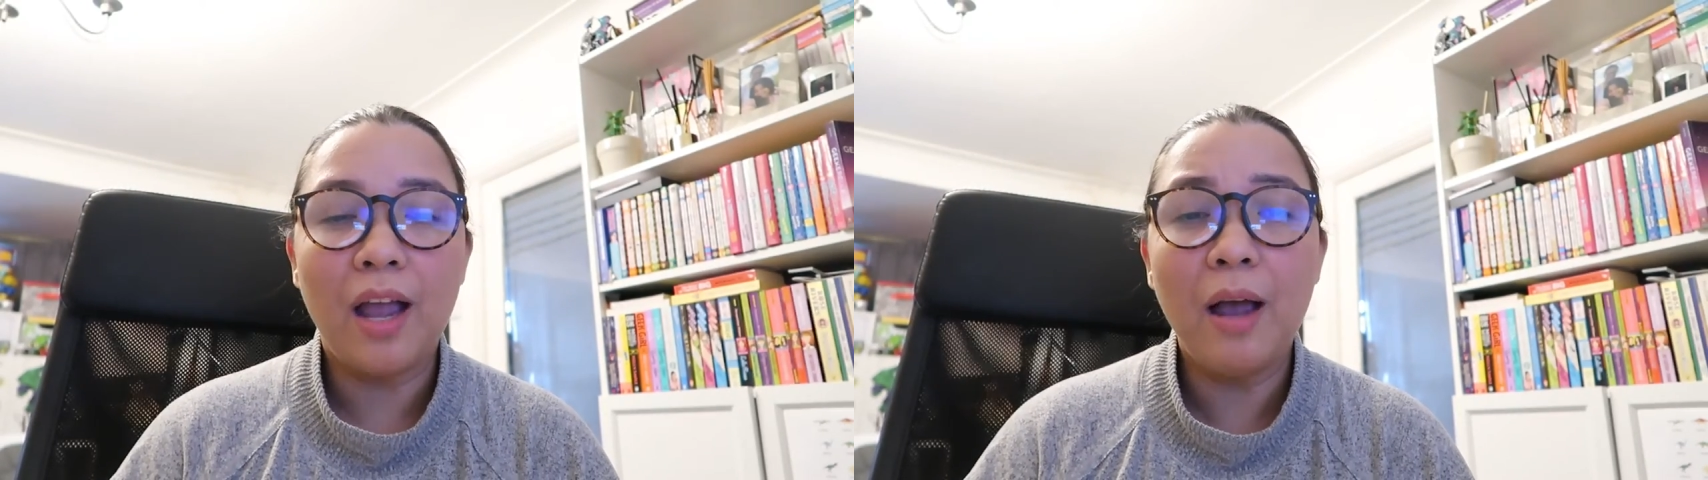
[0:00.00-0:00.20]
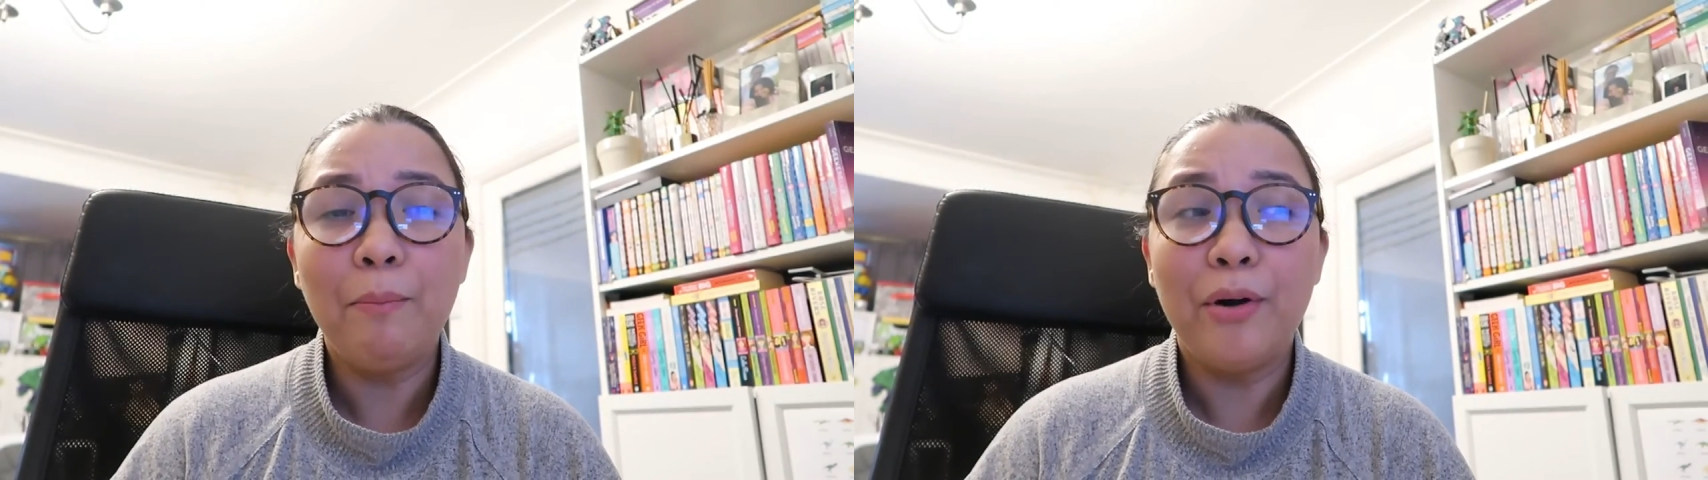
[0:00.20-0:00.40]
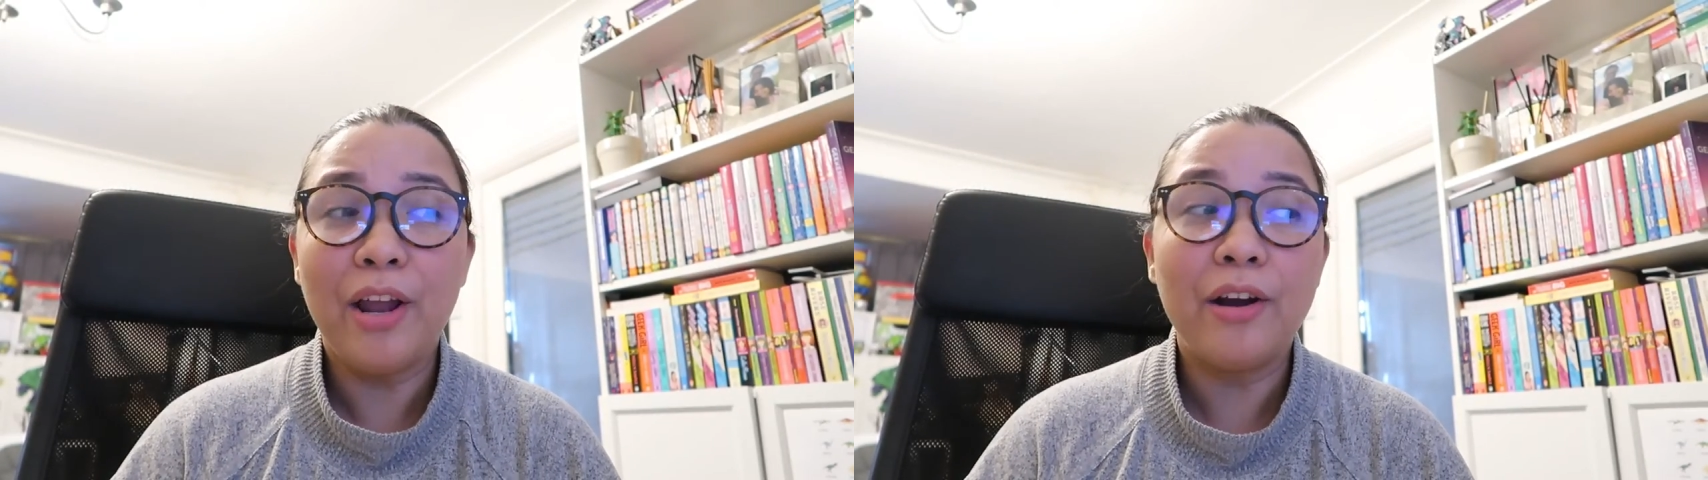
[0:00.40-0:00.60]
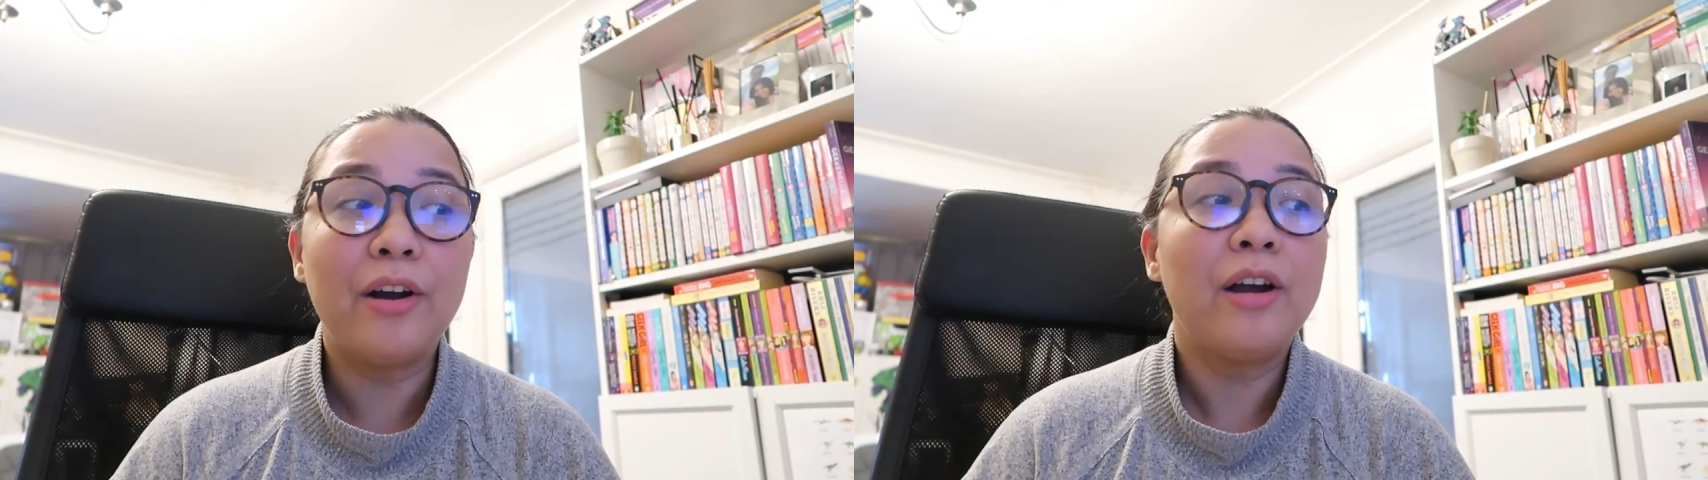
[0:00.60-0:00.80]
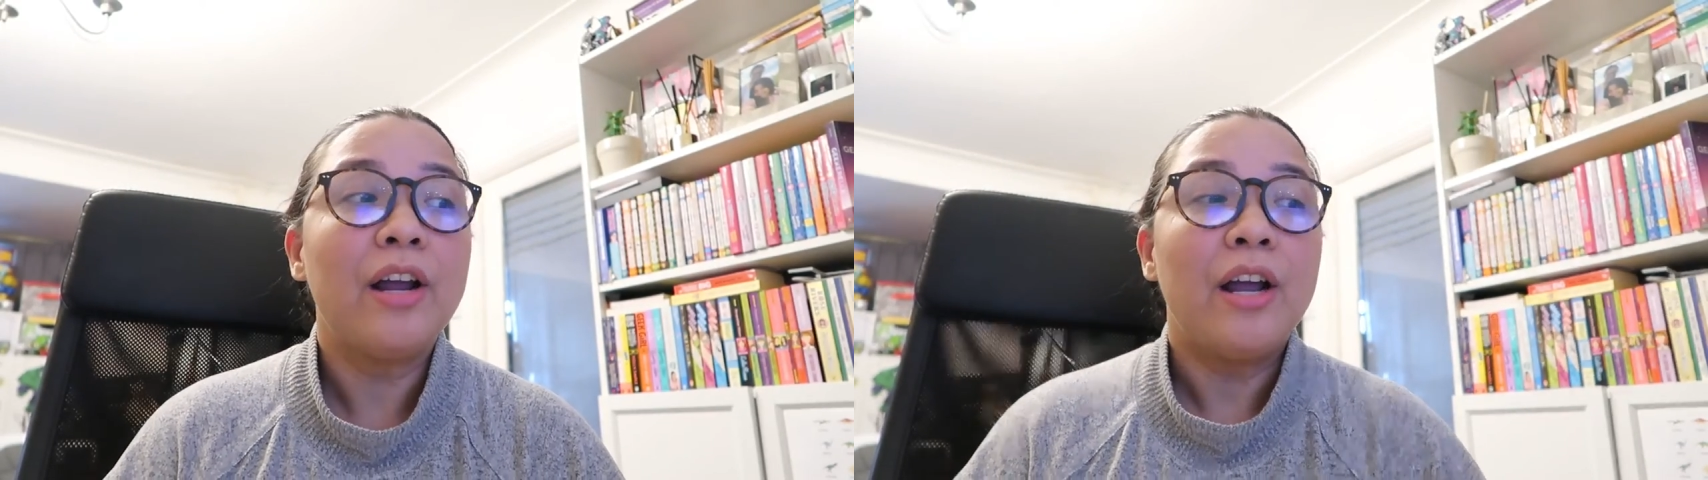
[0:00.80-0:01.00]
a
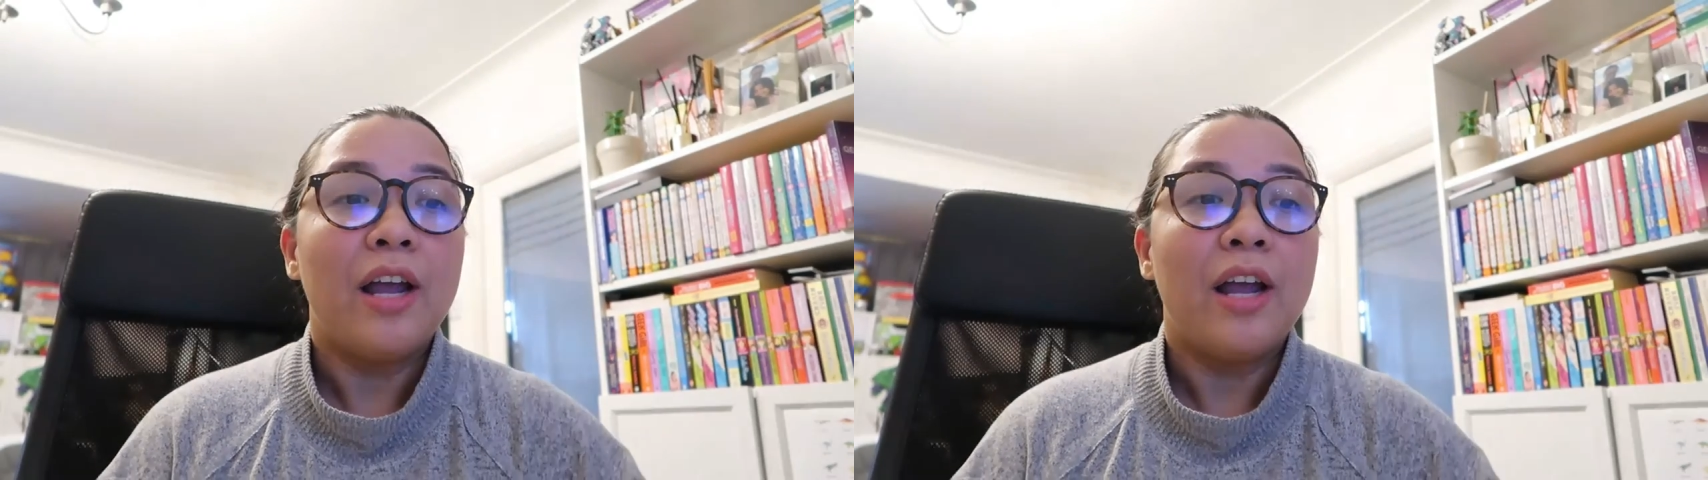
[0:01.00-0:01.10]
prayer